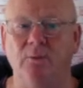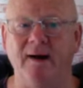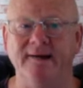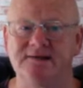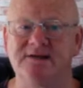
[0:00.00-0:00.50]

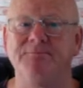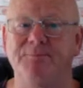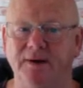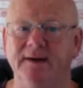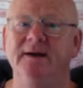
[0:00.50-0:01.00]
way,
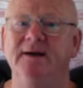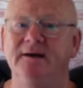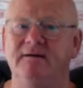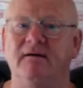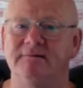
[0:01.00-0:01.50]
simply
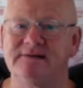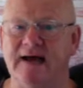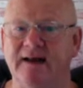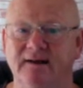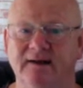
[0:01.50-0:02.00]

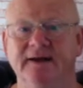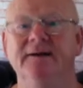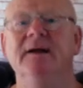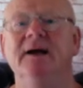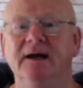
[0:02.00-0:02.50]
contact Lee,
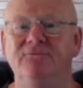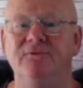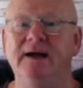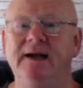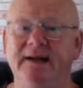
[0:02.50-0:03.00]
who really